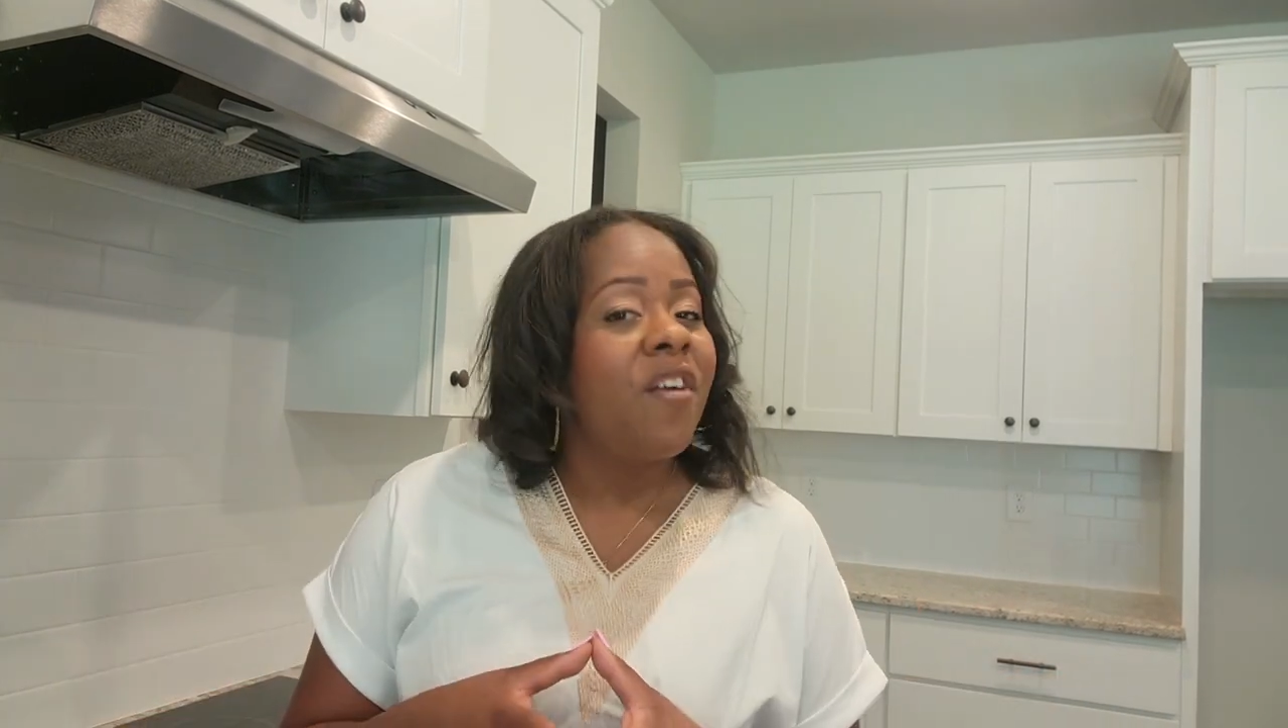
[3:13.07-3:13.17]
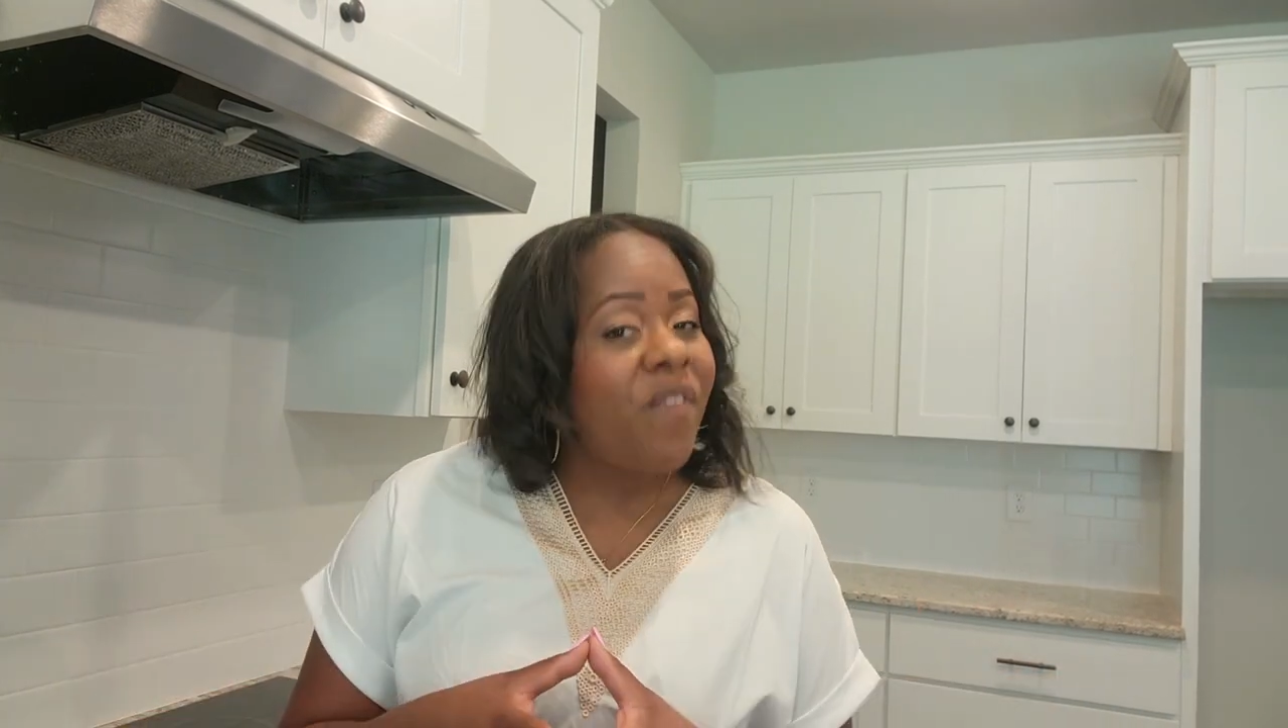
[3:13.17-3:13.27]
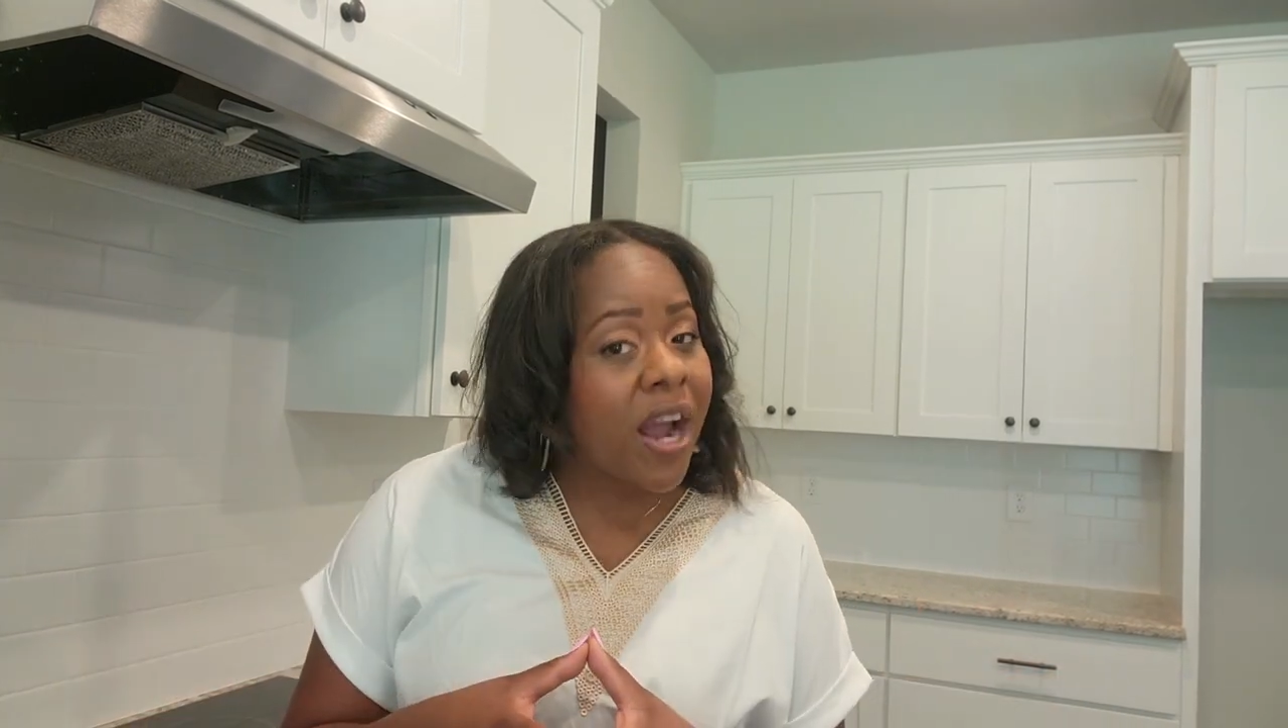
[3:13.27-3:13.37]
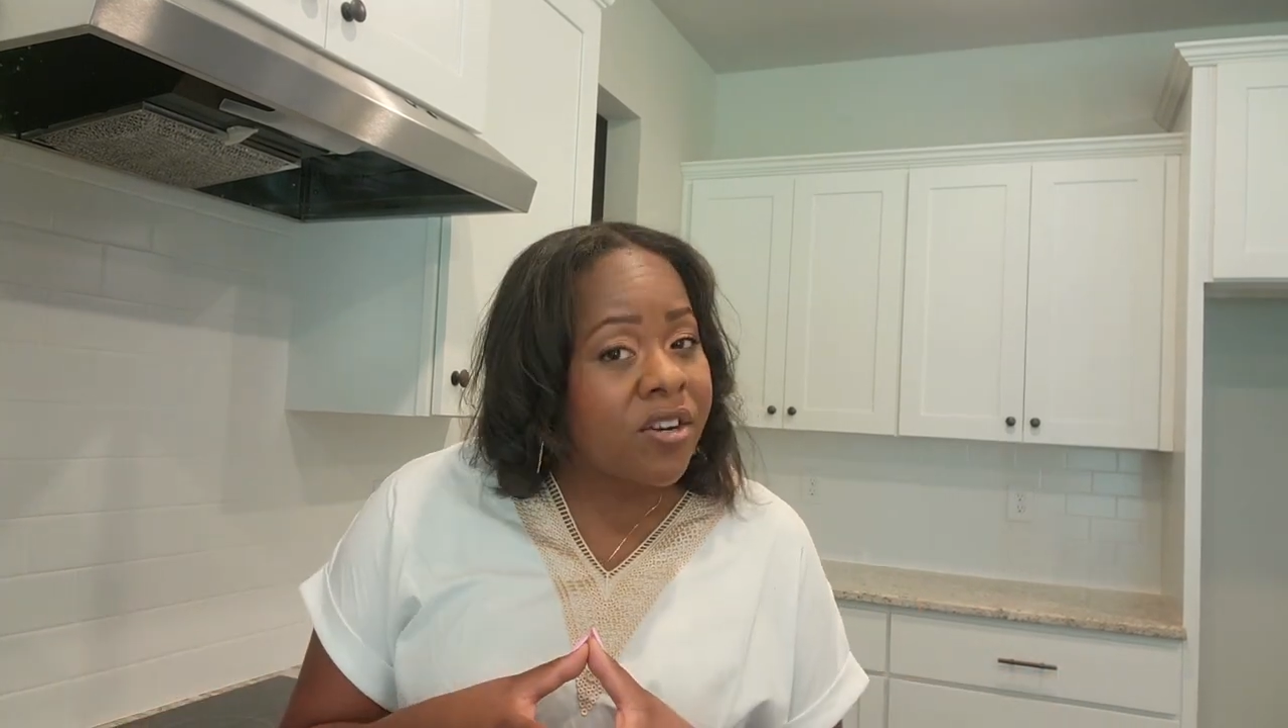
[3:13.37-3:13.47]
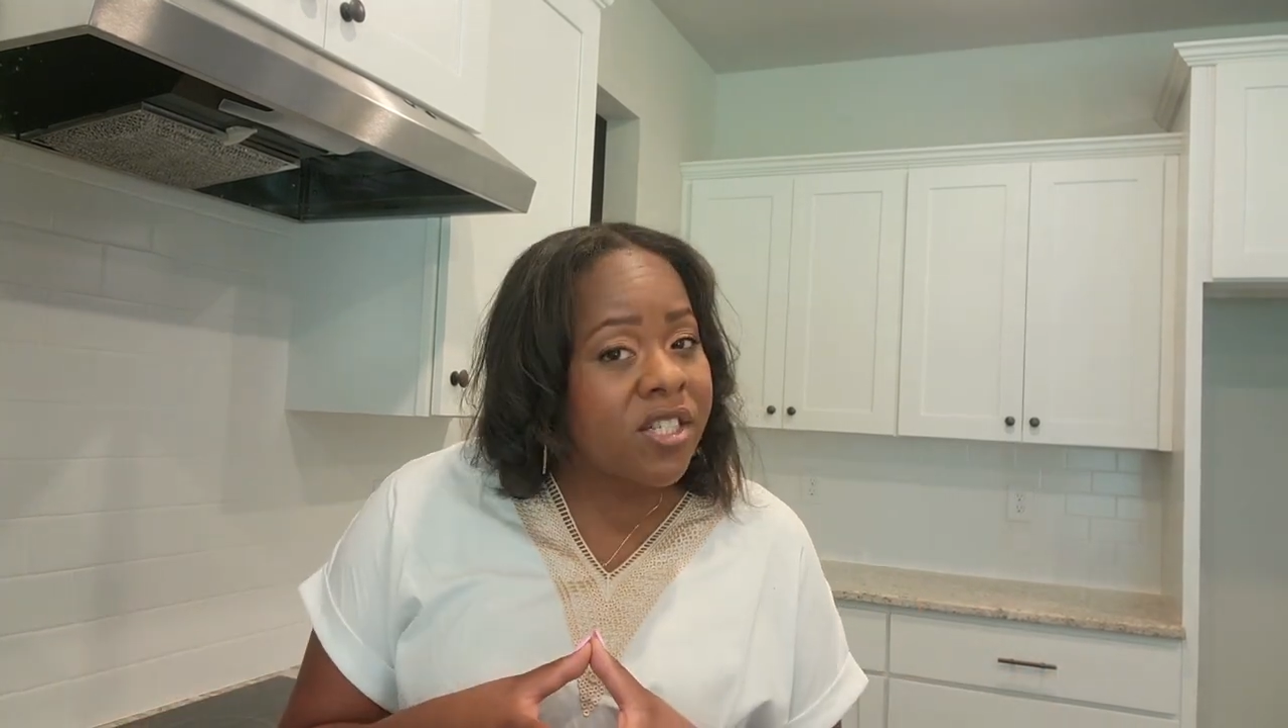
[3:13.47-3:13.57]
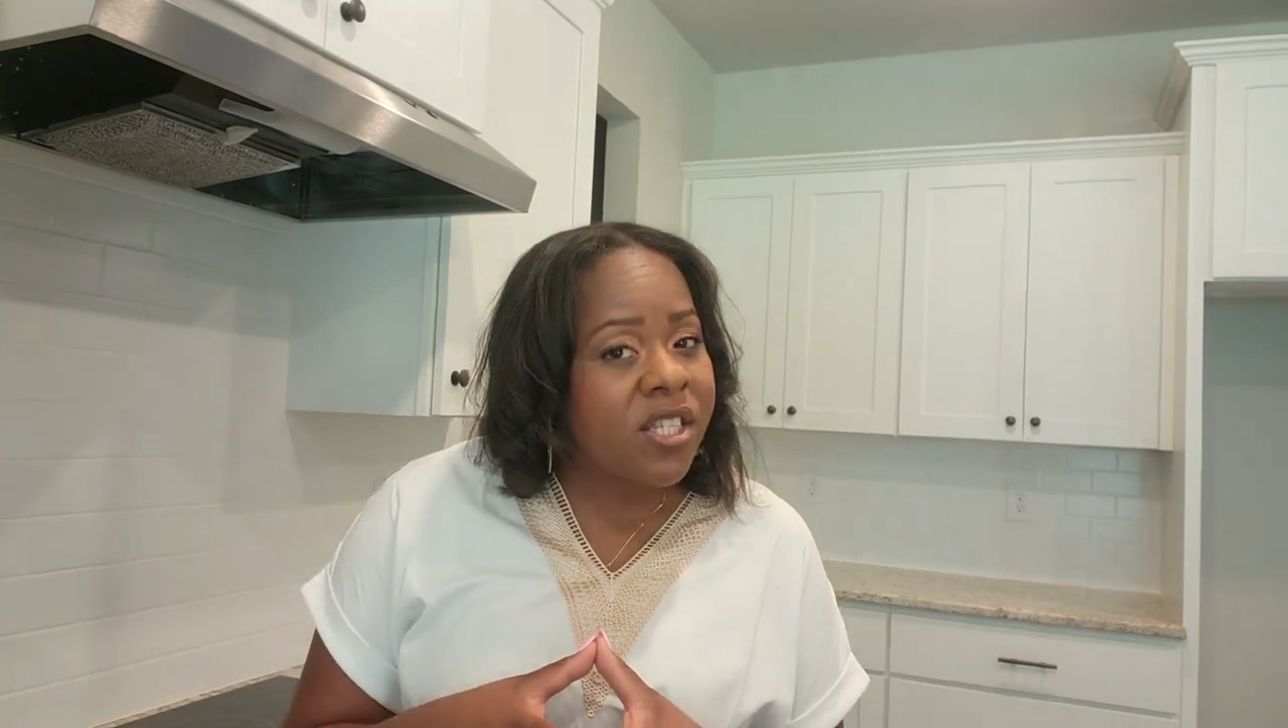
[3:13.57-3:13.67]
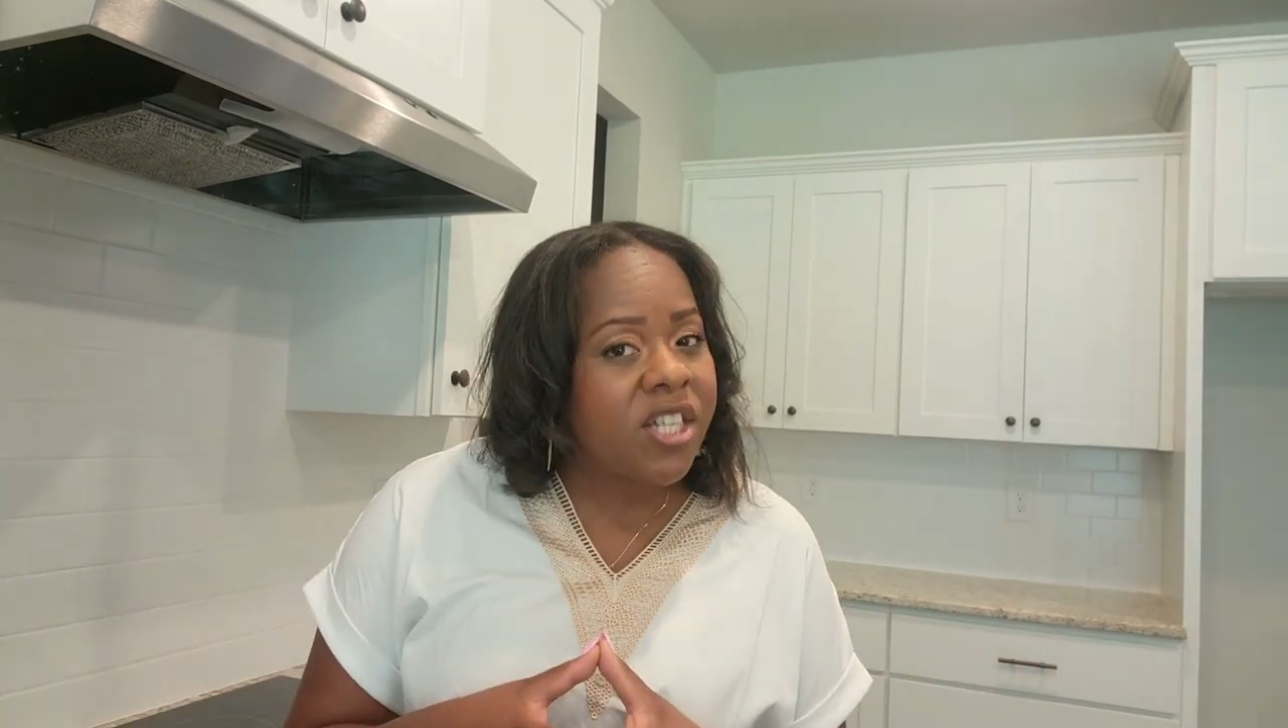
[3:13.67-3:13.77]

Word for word: Factors